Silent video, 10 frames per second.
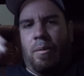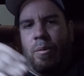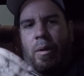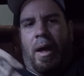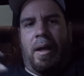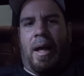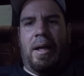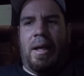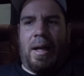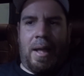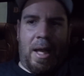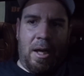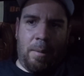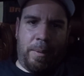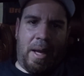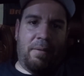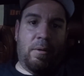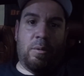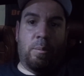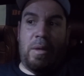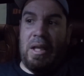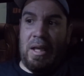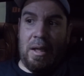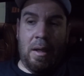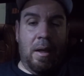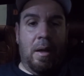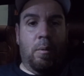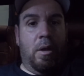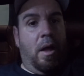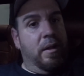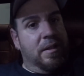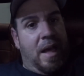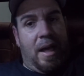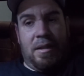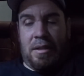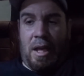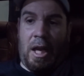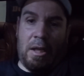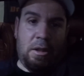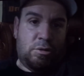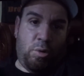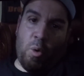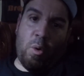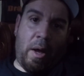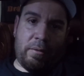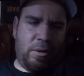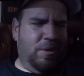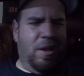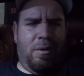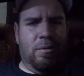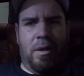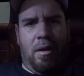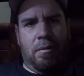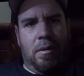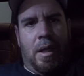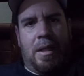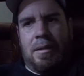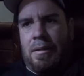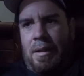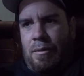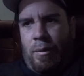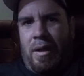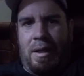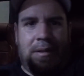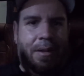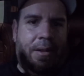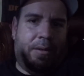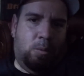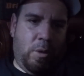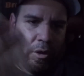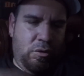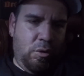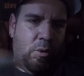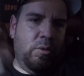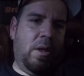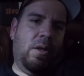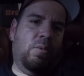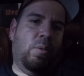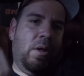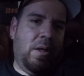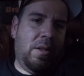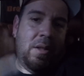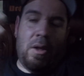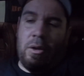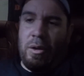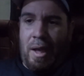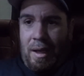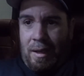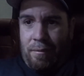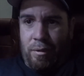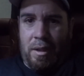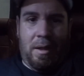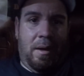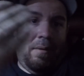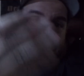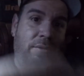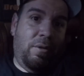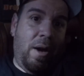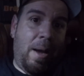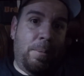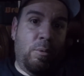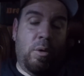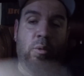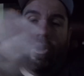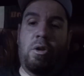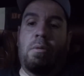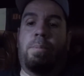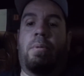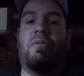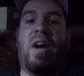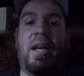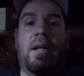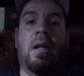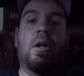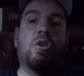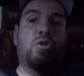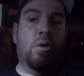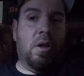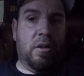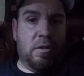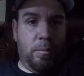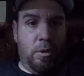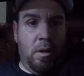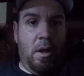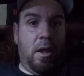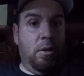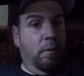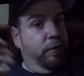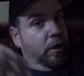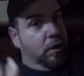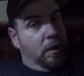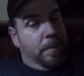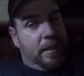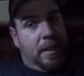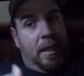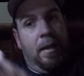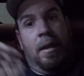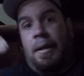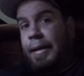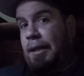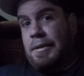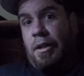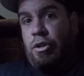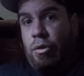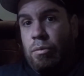I did not gang up and have a meeting with all these guys and say, hey, let's go after. No. It's what it is. It's what you sold, and it's what it is. You got to live with it. If you're happy with what you provided to a customer and you felt good about that, that's on you.